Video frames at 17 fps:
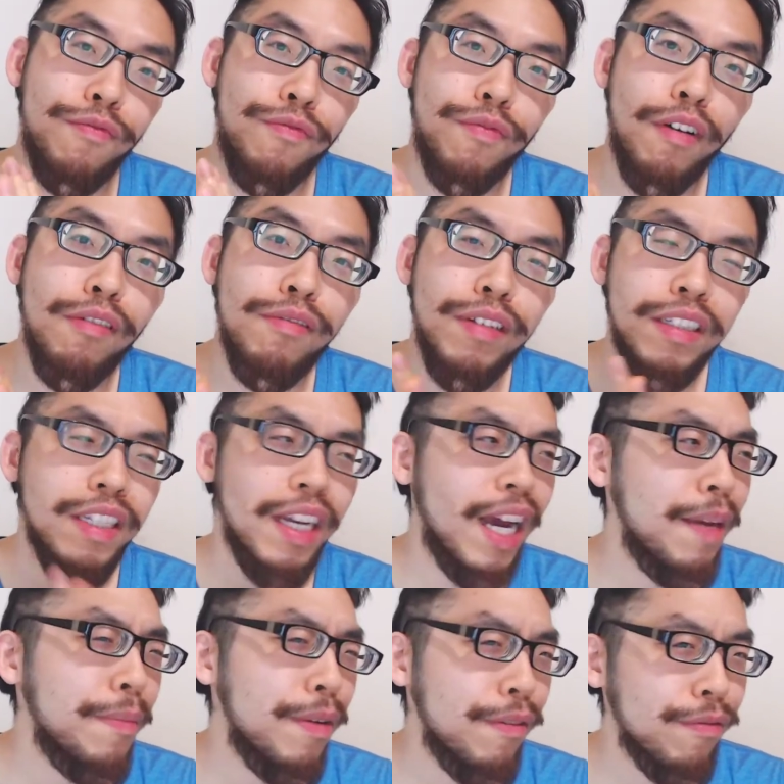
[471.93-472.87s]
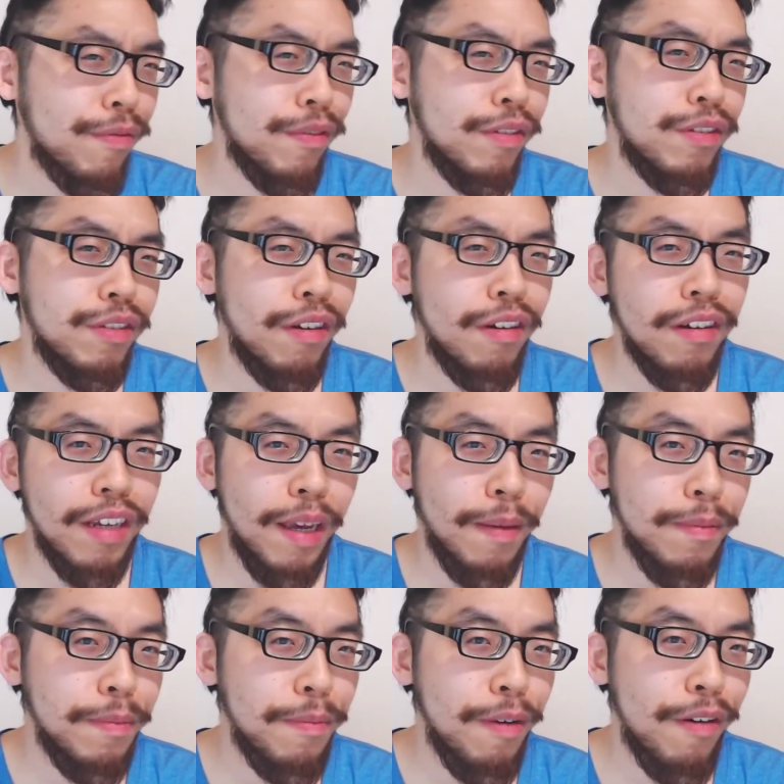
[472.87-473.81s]
only time I saw
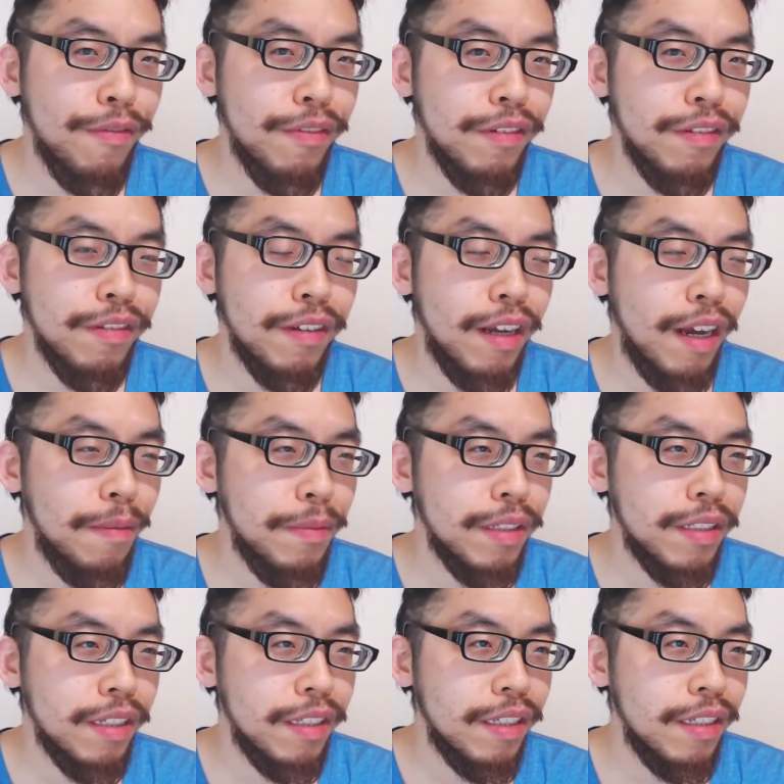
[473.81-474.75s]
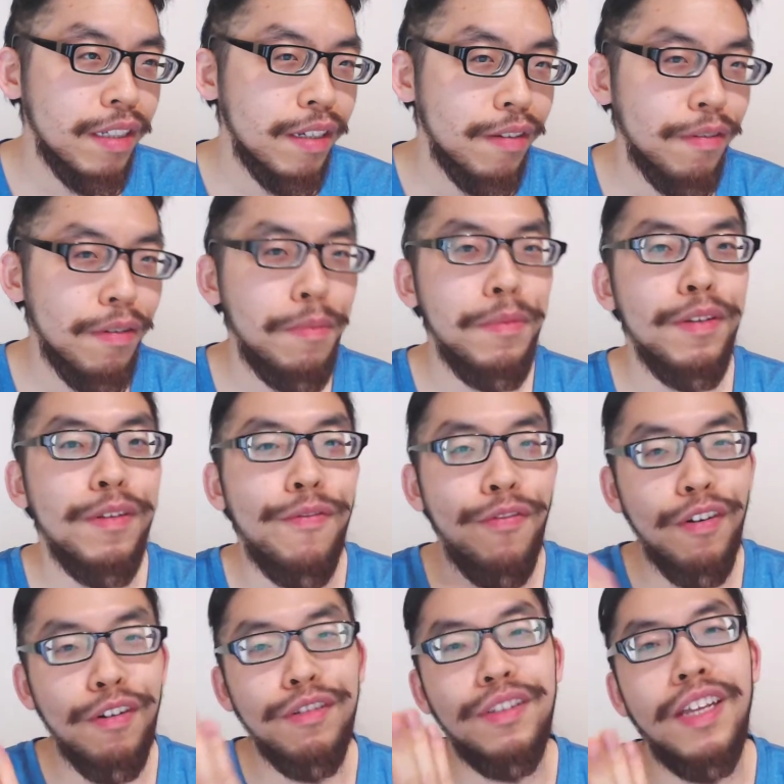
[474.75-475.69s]
Captain Marvel in the comics, the
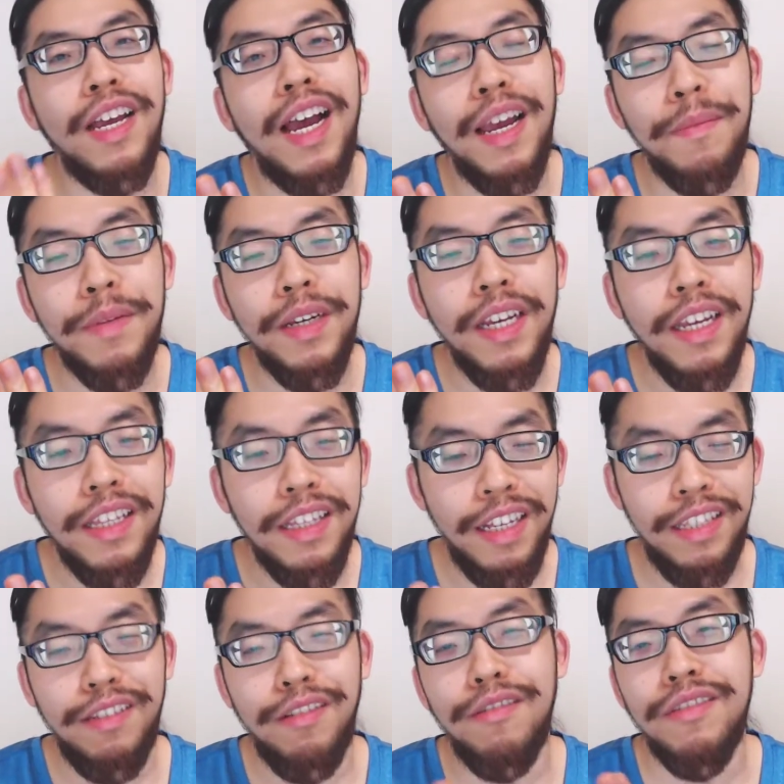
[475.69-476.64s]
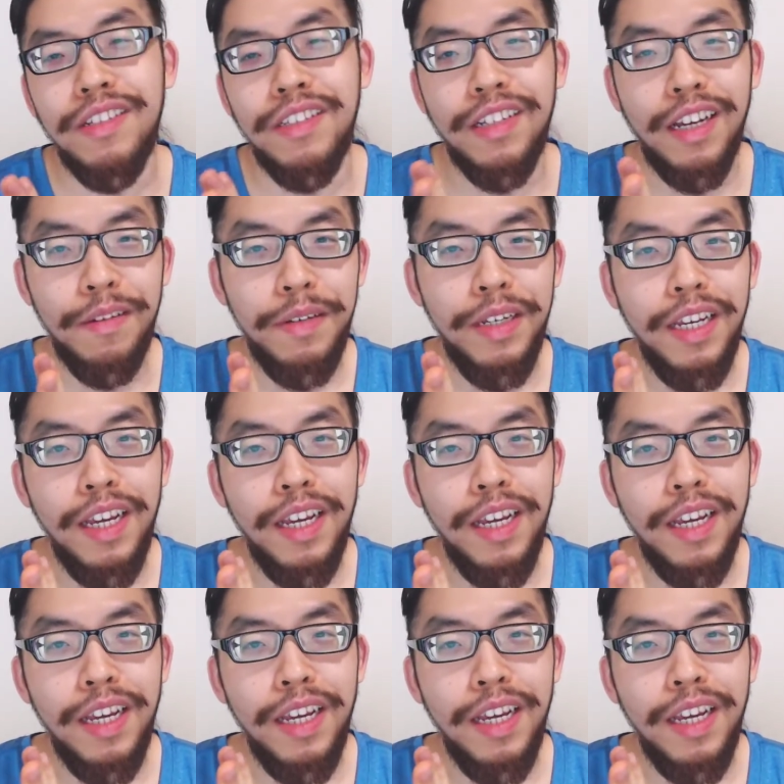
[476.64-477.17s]
first time, not the only time,